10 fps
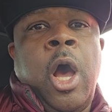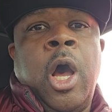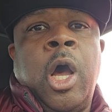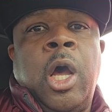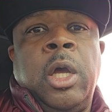
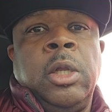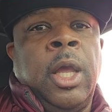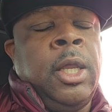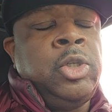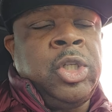Uh,
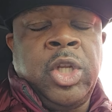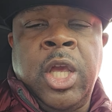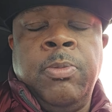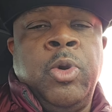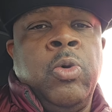and just
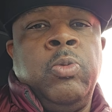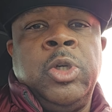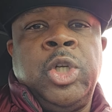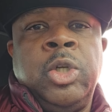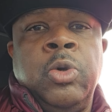keep doing
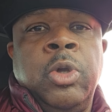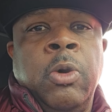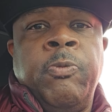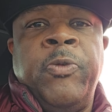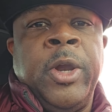what you do.
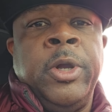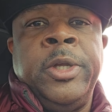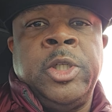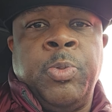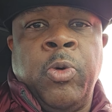You're
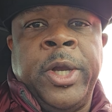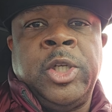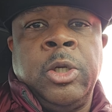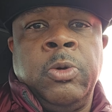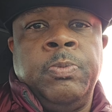very
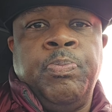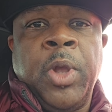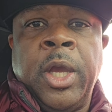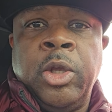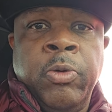inspirational
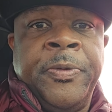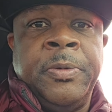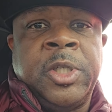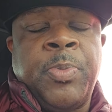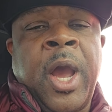and you've
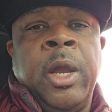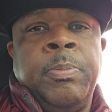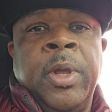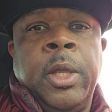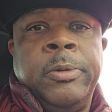
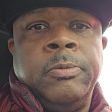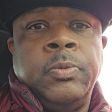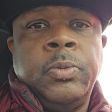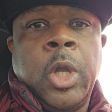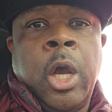inspired me.
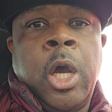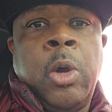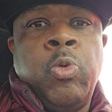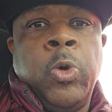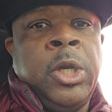
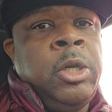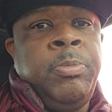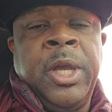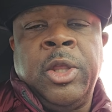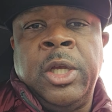Uh, one of
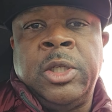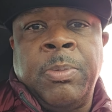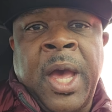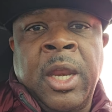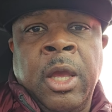the big things
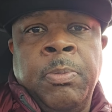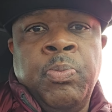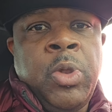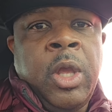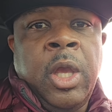about
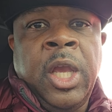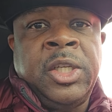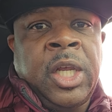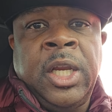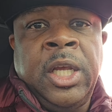him,
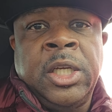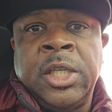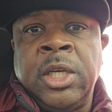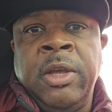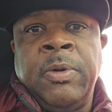he said he
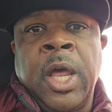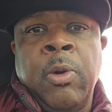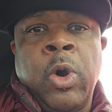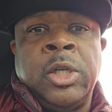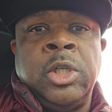doesn't even
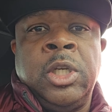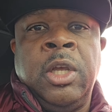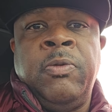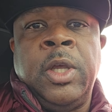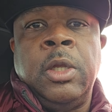like watching
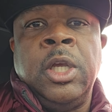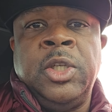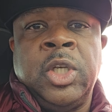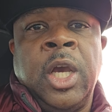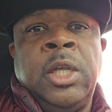TV.
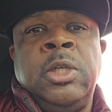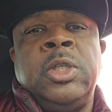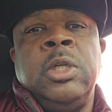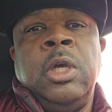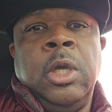He
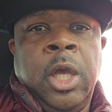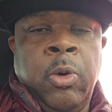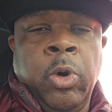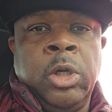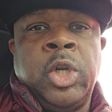studies,
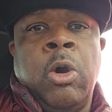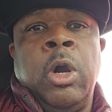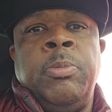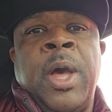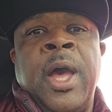he works
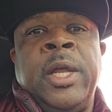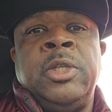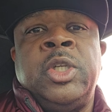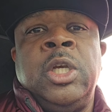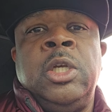hard
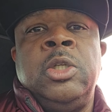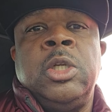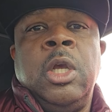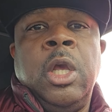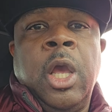behind the
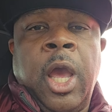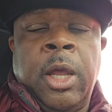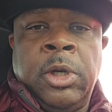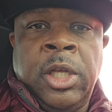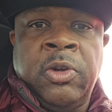scenes,
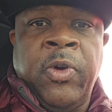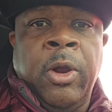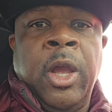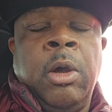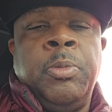and he's
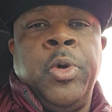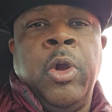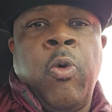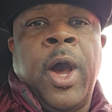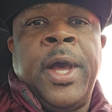very humble
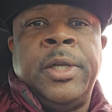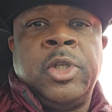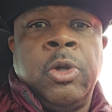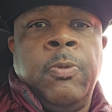and quiet.